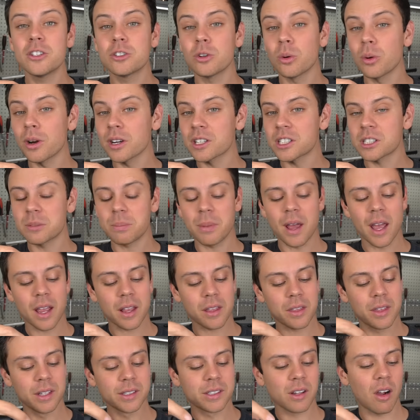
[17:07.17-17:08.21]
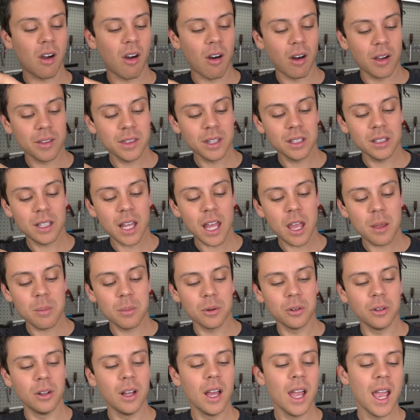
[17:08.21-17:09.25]
torque spec that's on the
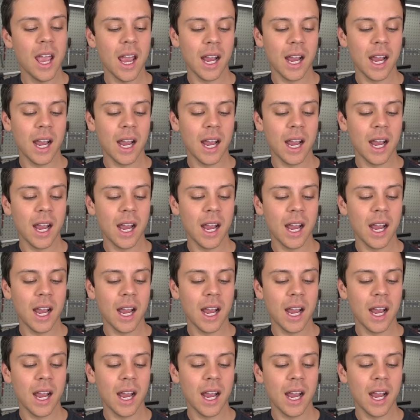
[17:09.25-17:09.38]
label,